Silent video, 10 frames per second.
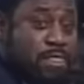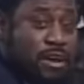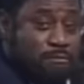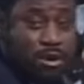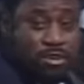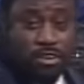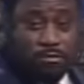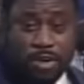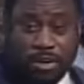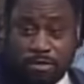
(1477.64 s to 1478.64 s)
Everybody say
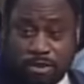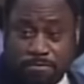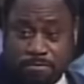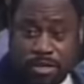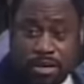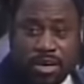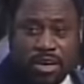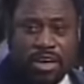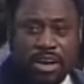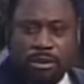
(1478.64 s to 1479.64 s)
favor.
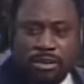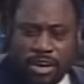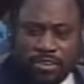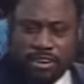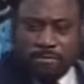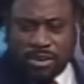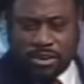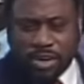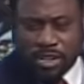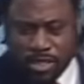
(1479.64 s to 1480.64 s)
Let me tell you something
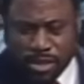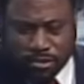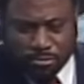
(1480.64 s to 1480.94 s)
nothing is